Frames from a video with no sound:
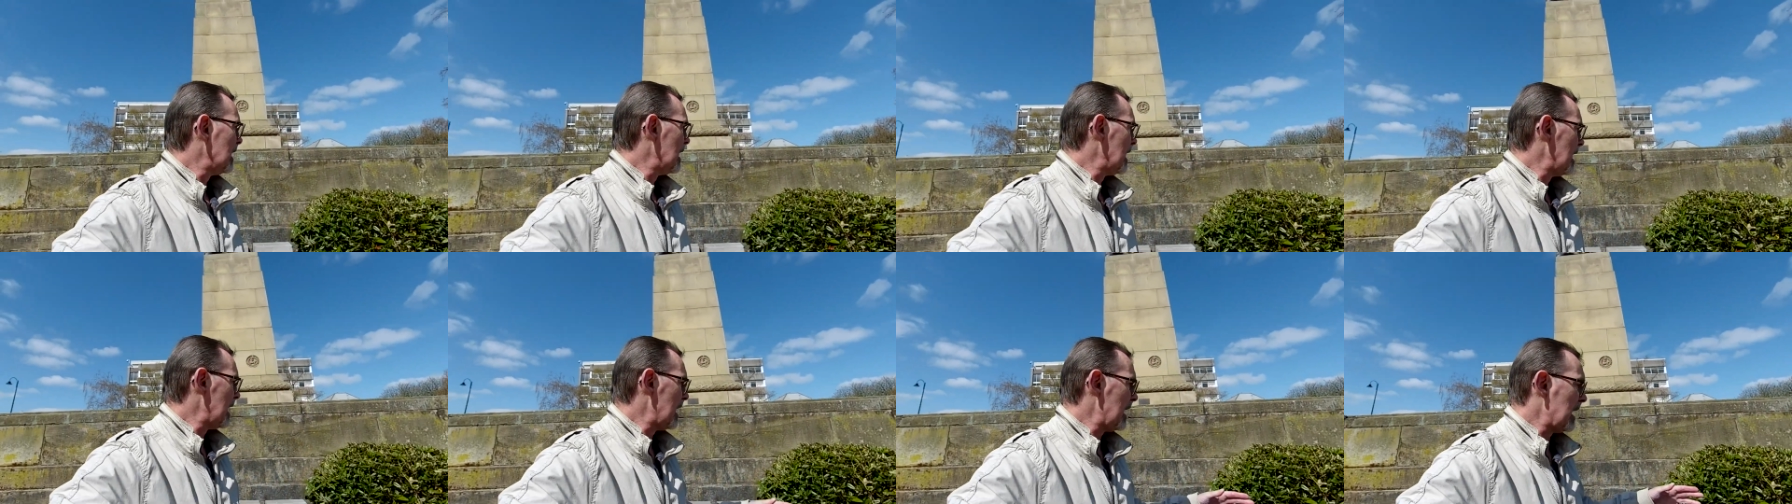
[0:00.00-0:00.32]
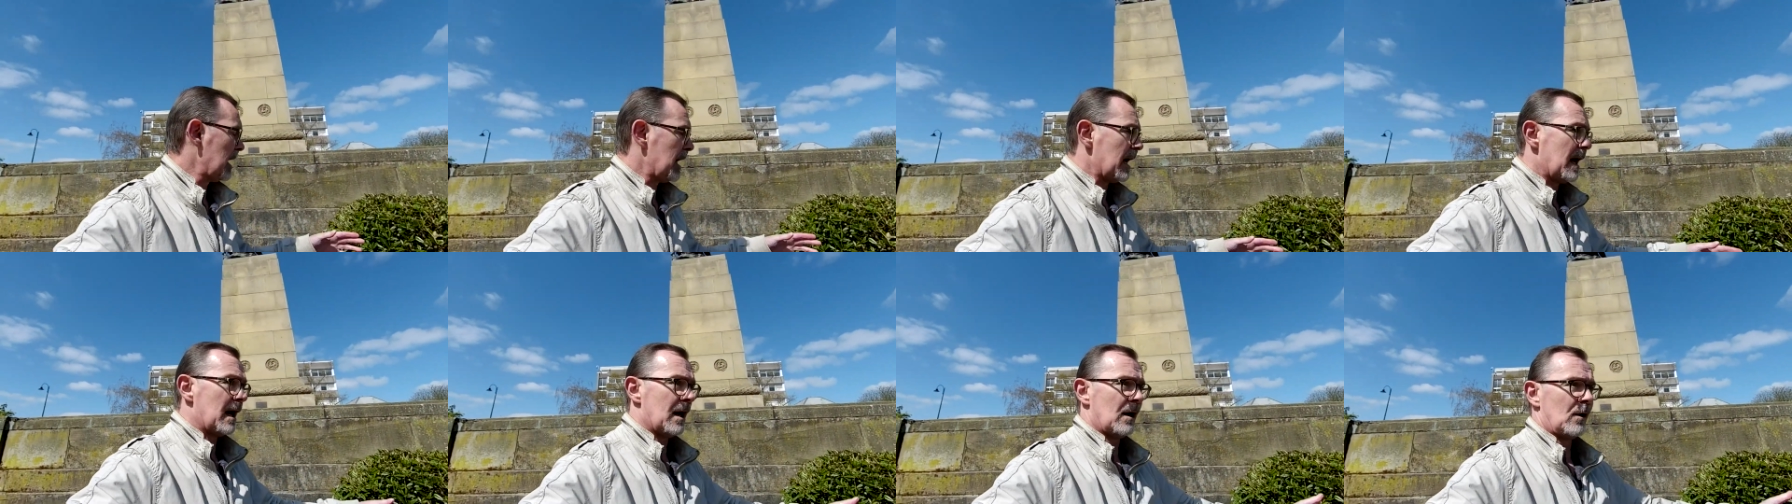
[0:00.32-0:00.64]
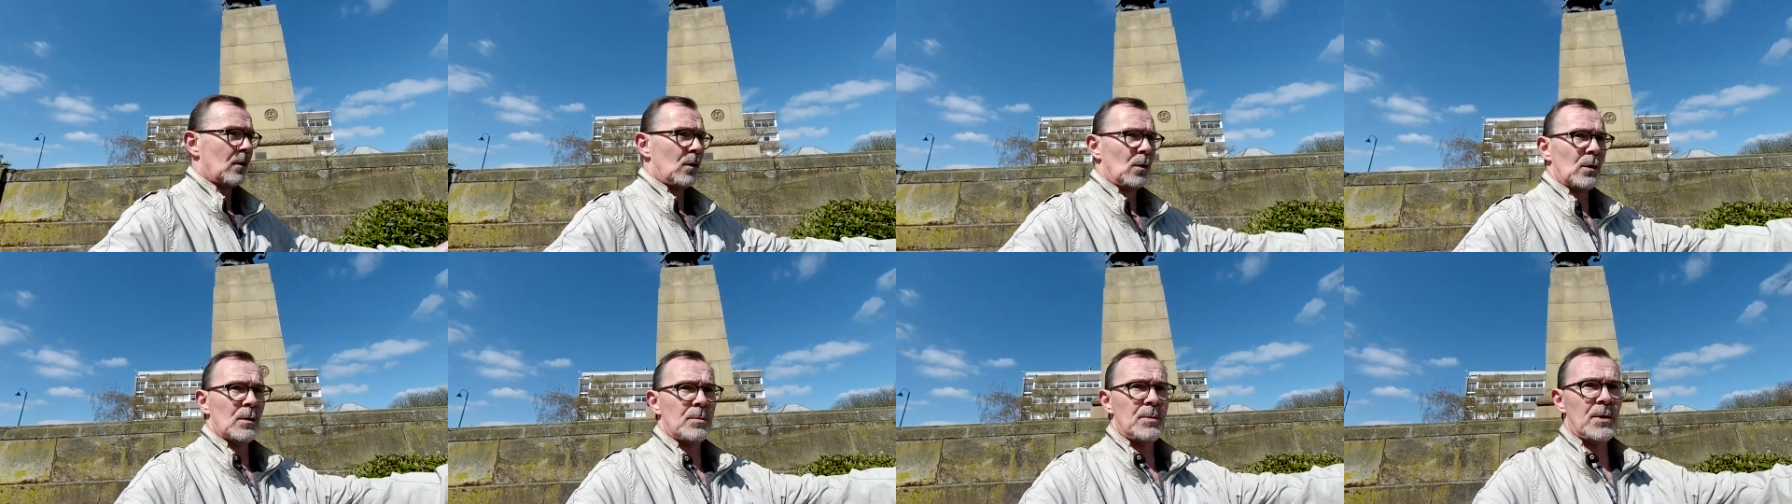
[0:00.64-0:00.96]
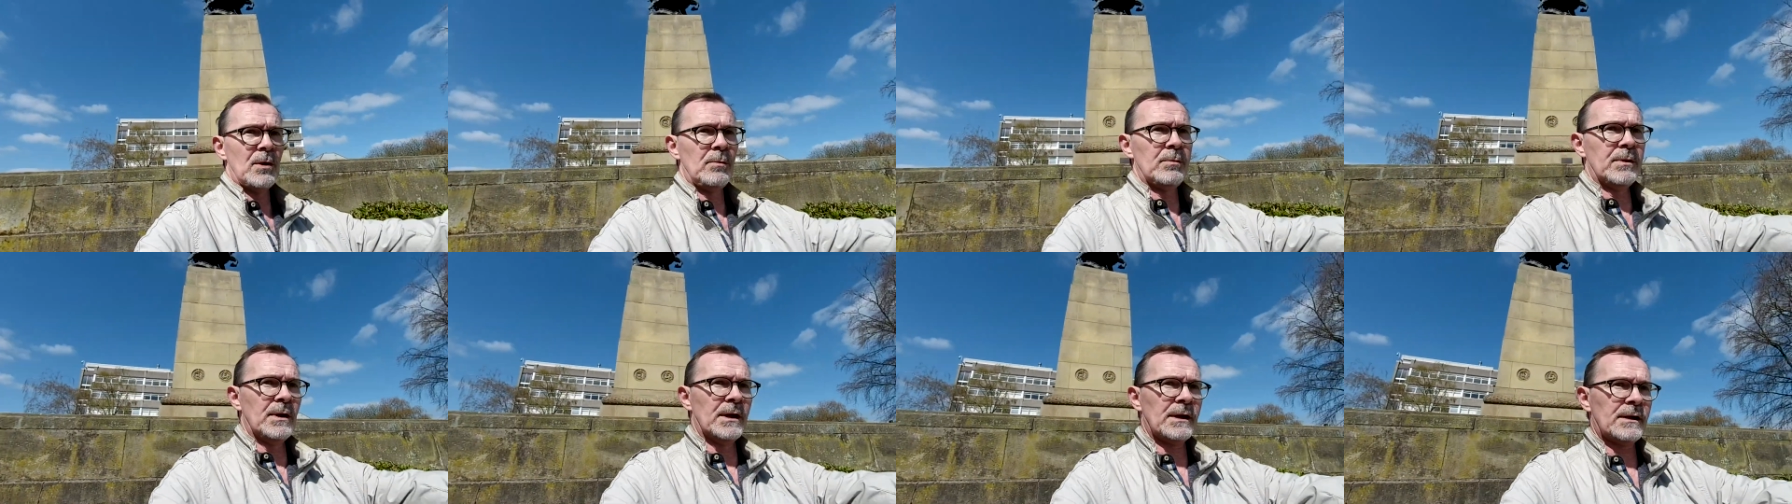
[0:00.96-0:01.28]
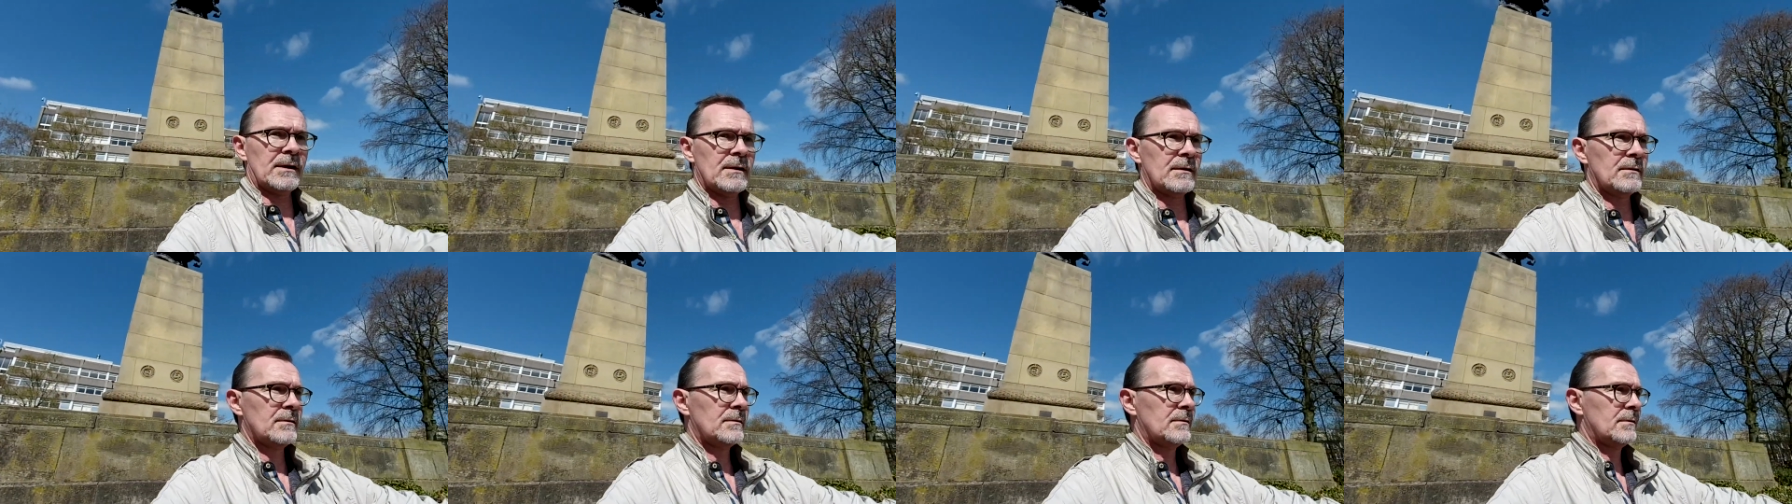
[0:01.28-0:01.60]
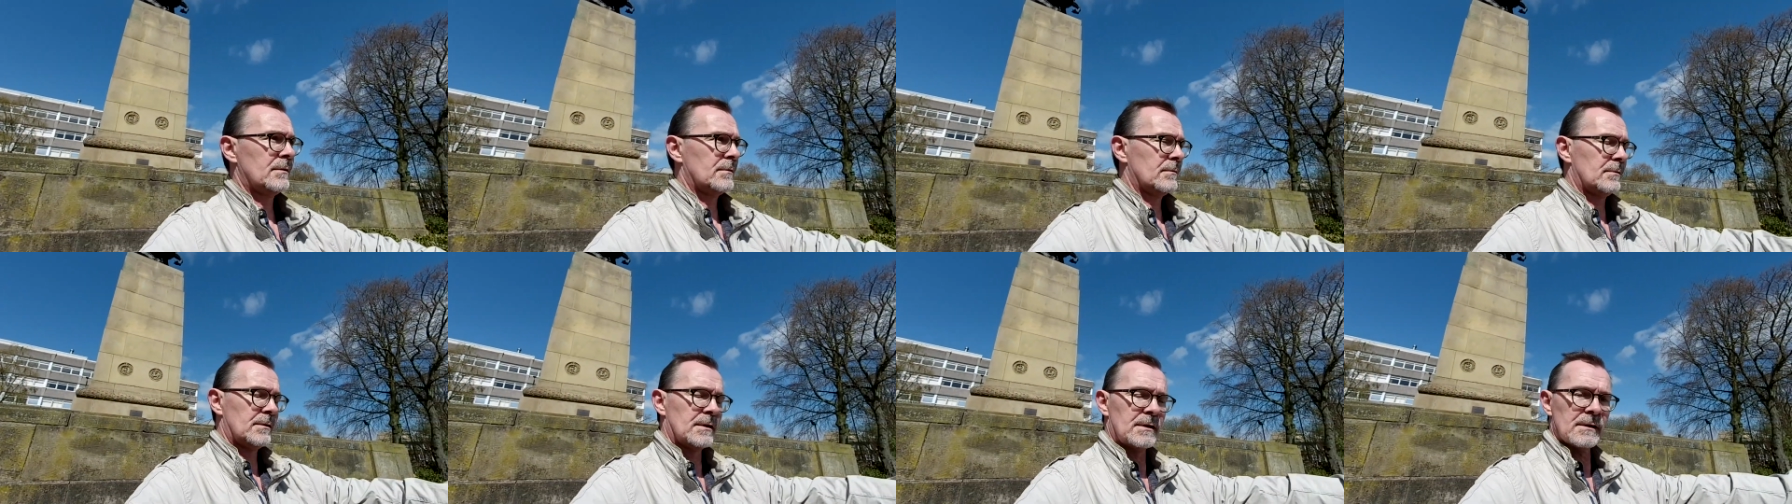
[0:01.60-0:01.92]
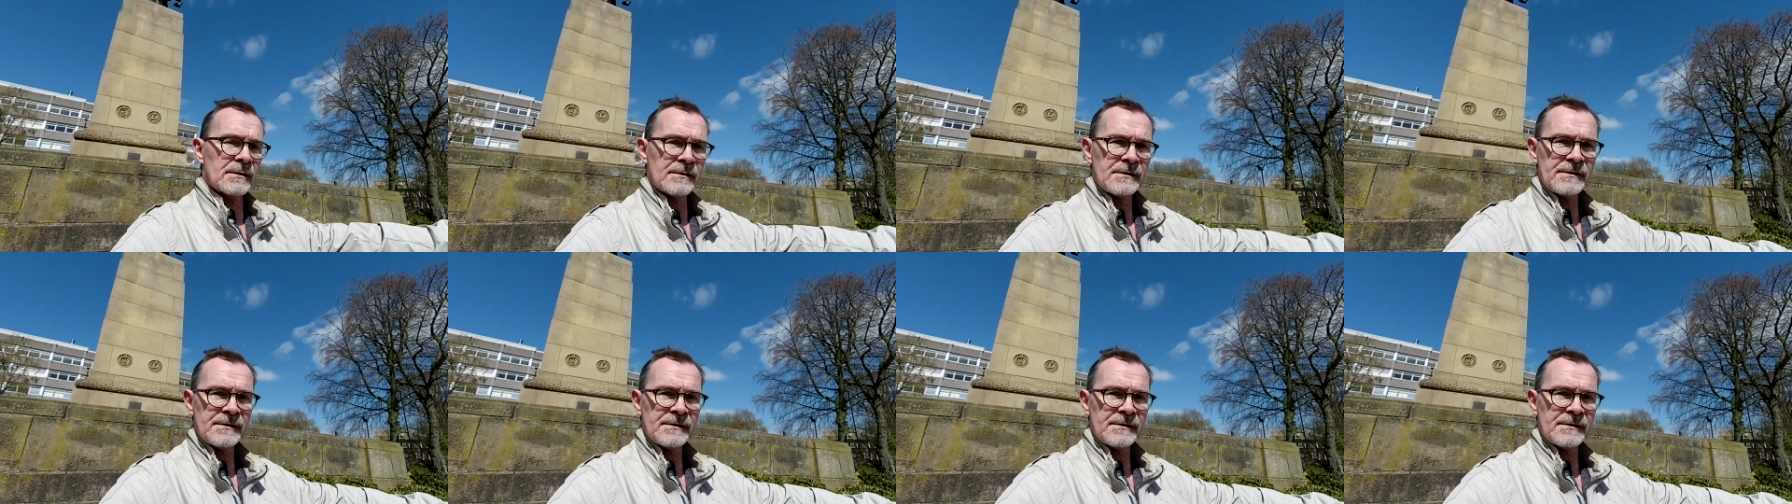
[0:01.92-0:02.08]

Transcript: uh, all the public can